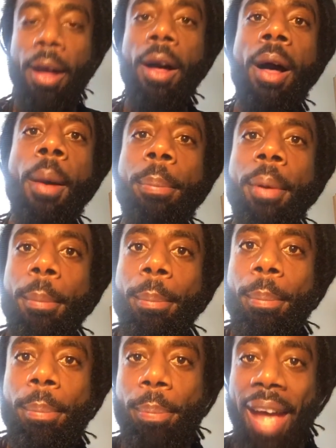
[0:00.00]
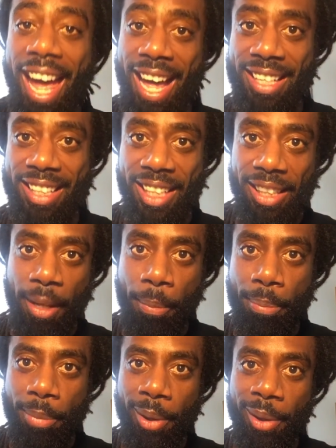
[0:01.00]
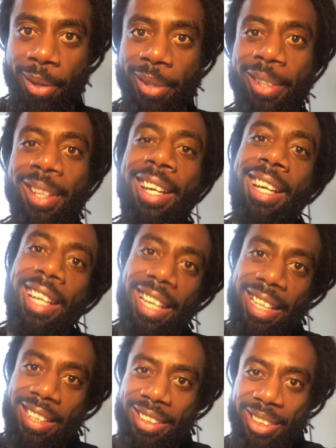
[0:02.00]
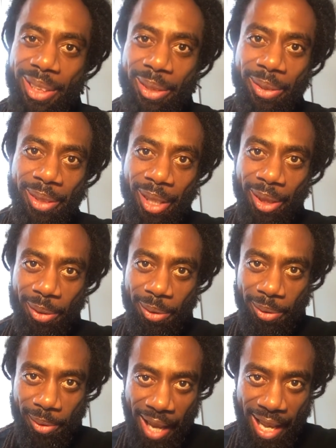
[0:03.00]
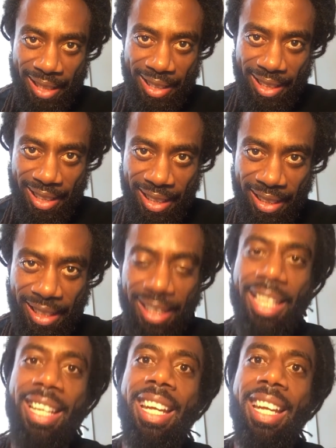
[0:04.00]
up past the lumbar into the thoracic